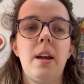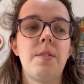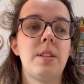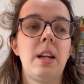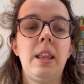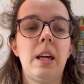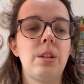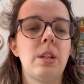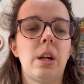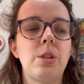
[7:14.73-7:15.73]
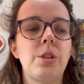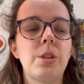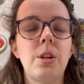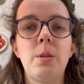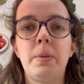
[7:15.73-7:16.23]
If there's anything else I can
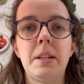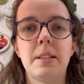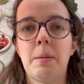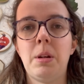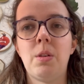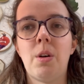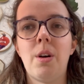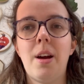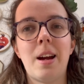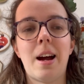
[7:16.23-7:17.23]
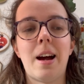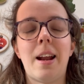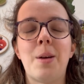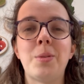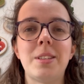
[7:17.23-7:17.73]
show you, please let me know, and
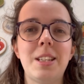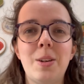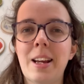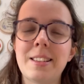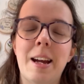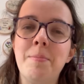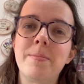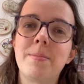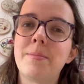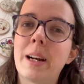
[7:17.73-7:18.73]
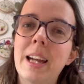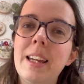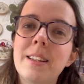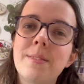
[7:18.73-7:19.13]
I will see you next time. Bye.